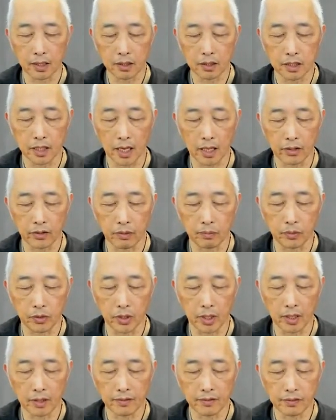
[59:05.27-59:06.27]
Check your
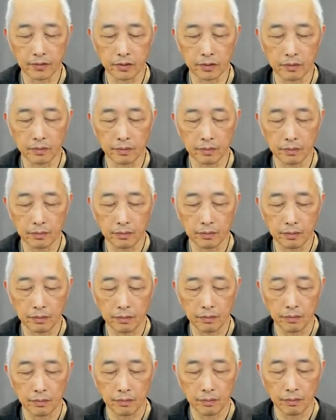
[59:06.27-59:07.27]
breath.
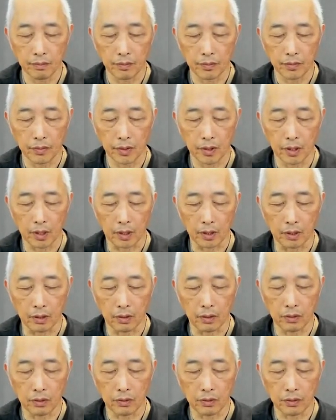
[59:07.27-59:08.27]
I
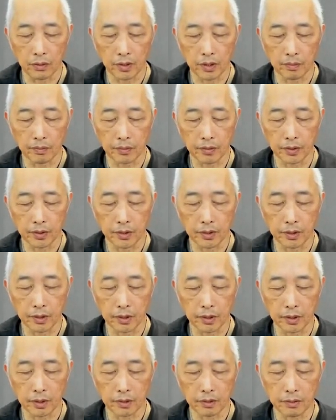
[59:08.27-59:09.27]
know I'm breathing
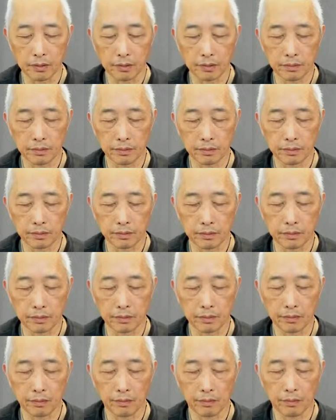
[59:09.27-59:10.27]
in.
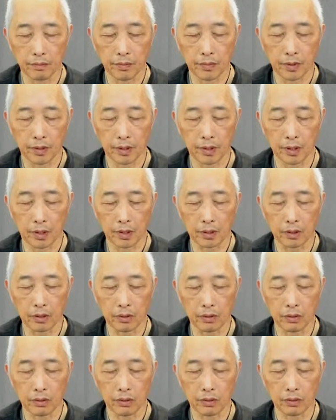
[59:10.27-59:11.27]
I
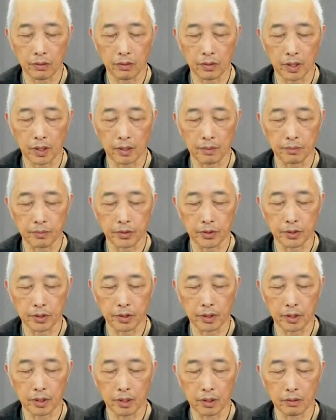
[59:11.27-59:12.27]
know I'm
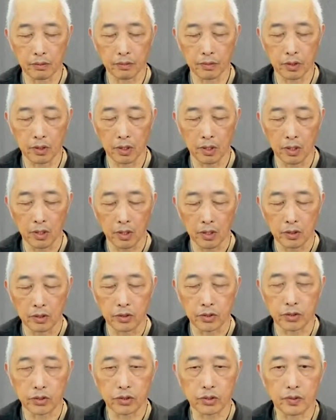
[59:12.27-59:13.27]
breathing out.
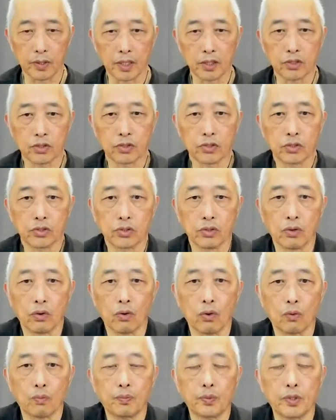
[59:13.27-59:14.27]
Stretch,
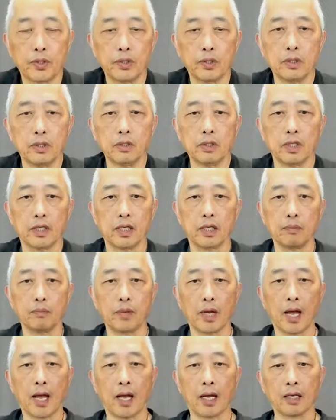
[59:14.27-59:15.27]
open, lean
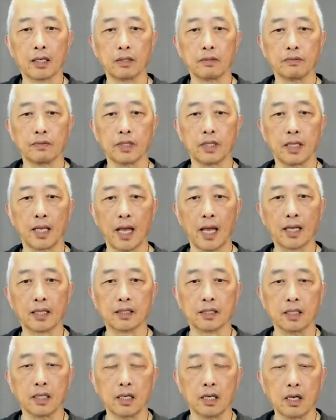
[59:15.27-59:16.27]
back,
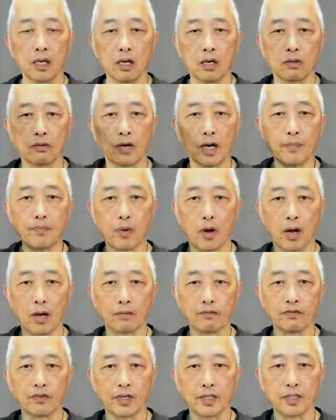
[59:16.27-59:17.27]
relax. Right
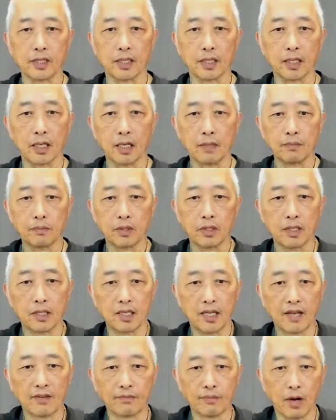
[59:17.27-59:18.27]
palm facing up,
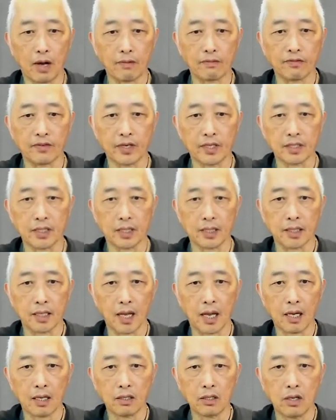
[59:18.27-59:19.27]
left palm facing
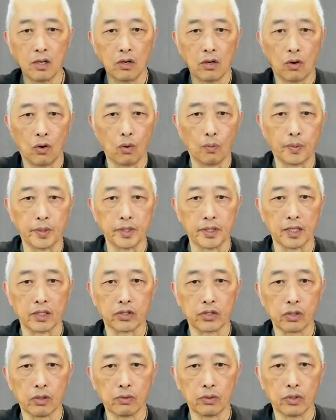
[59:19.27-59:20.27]
down. Open the
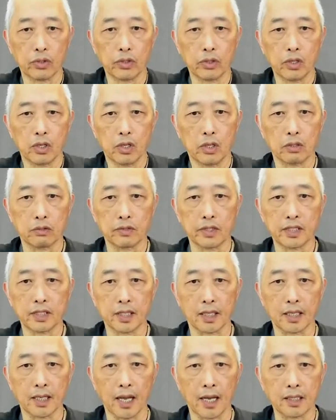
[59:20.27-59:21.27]
shoulder, wrist at
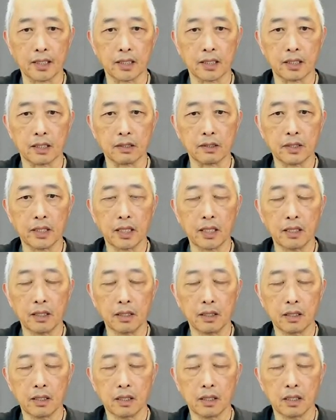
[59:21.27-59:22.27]
90 degrees.
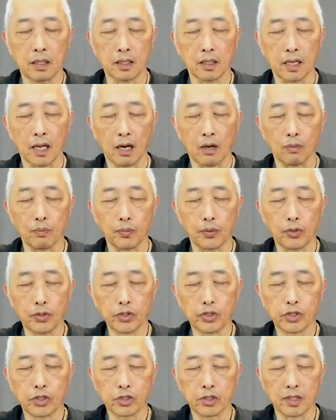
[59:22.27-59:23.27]
Now
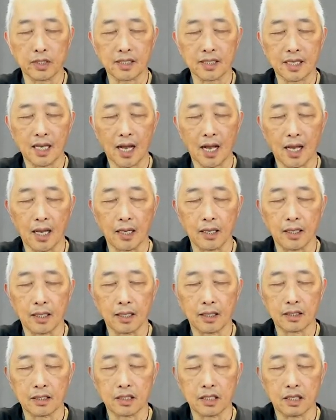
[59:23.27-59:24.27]
push the sky
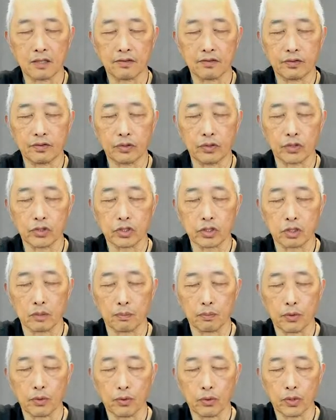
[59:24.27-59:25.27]
as if you're
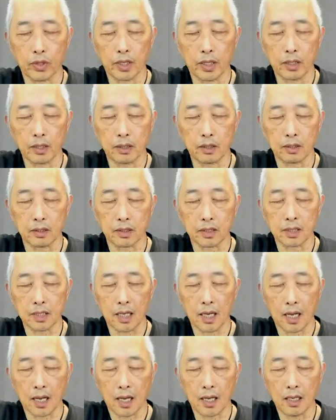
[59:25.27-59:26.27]
supporting the
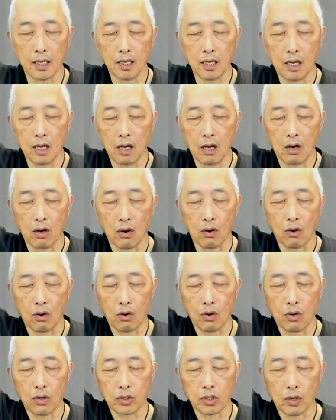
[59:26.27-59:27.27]
sky
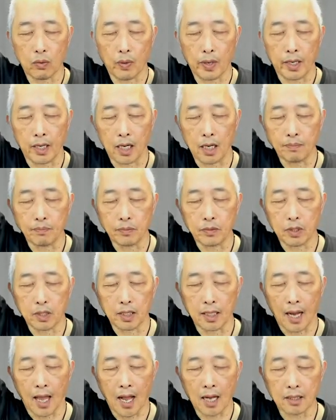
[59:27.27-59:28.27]
all the way up.
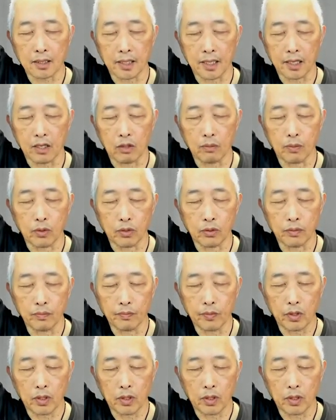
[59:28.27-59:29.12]
Lock the elbow.